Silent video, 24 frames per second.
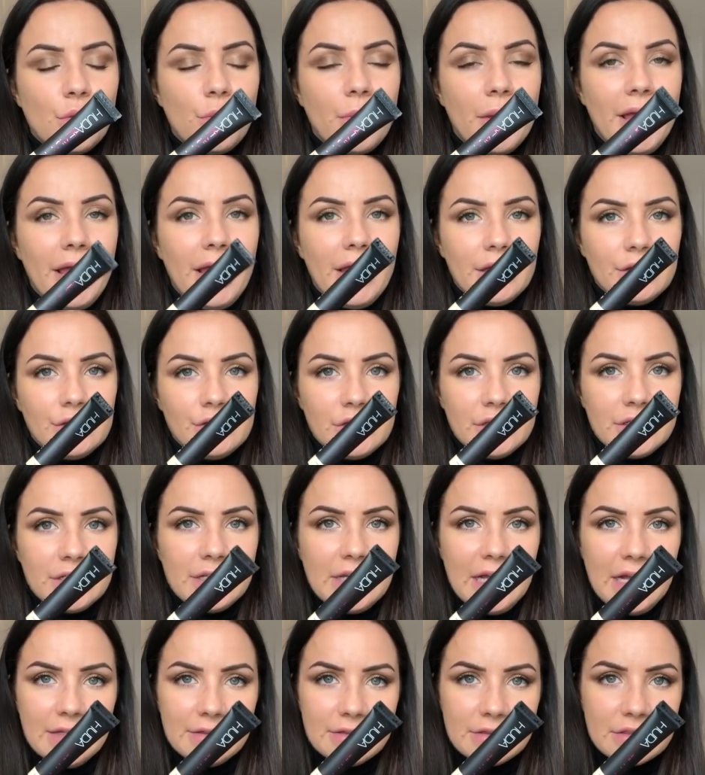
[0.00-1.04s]
but actually it
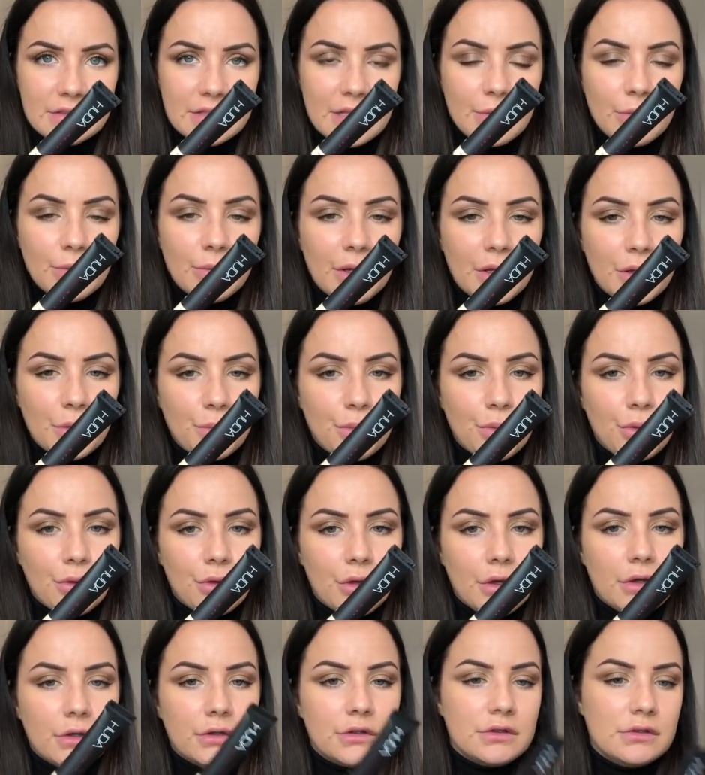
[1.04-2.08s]
has the same amount of
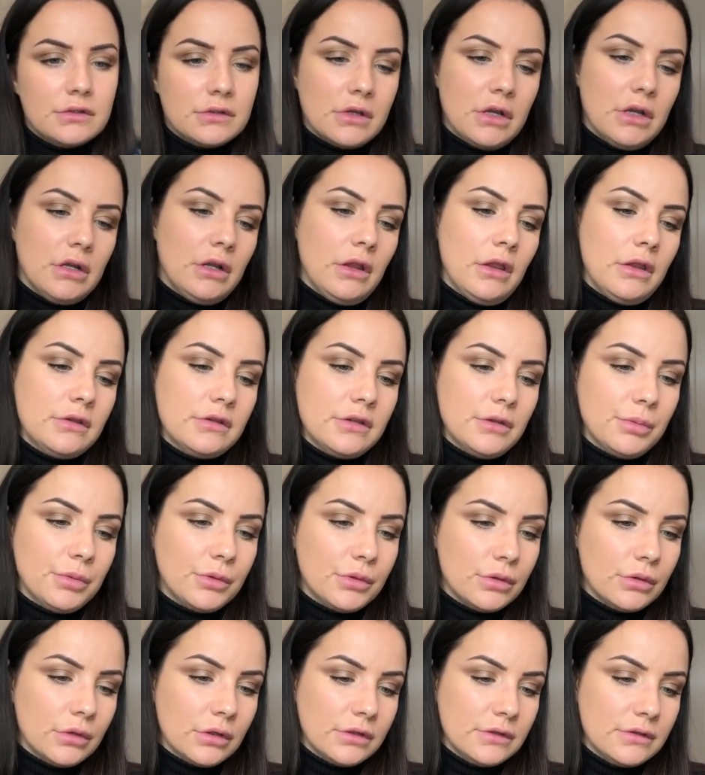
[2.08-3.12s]
product as kind of the
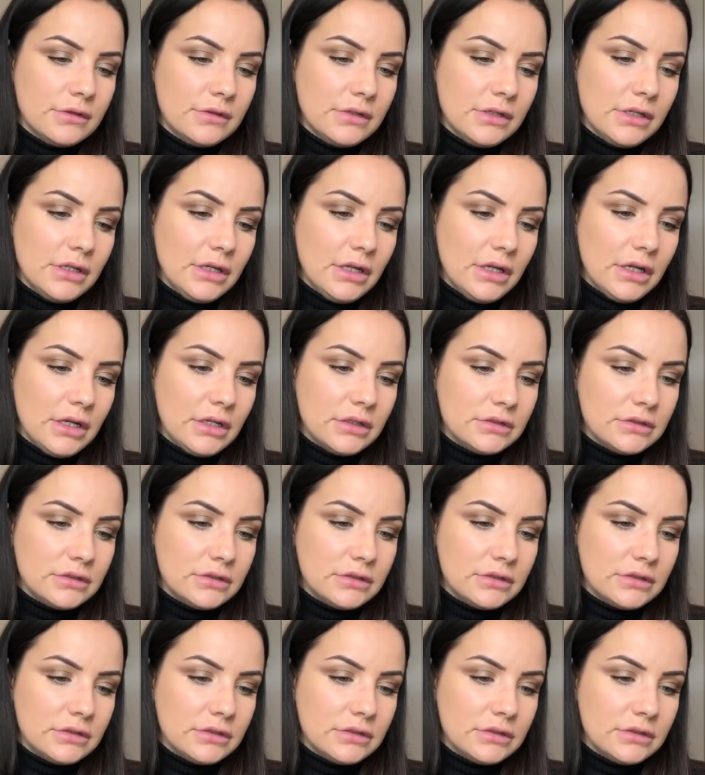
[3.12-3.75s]
typical concealer.